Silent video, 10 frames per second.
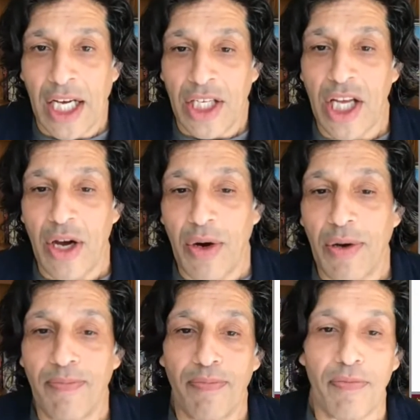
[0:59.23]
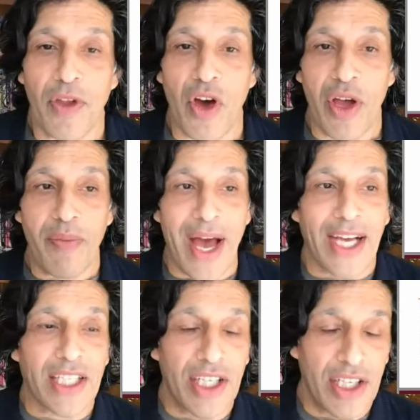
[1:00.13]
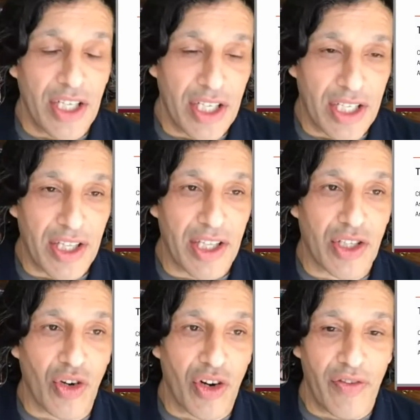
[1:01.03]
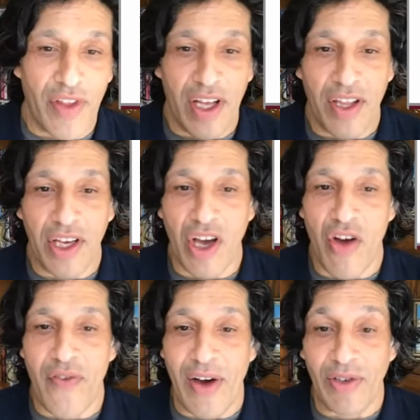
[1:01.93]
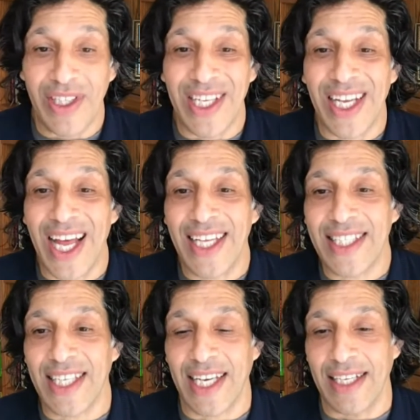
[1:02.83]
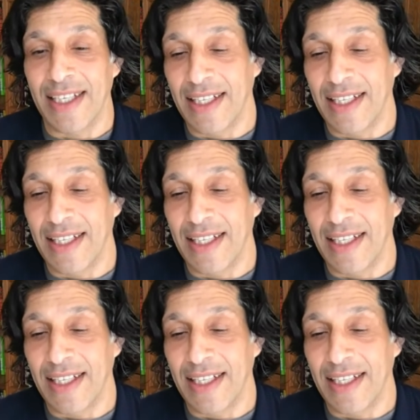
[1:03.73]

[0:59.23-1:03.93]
So going back to the story of the co-founders, the last thing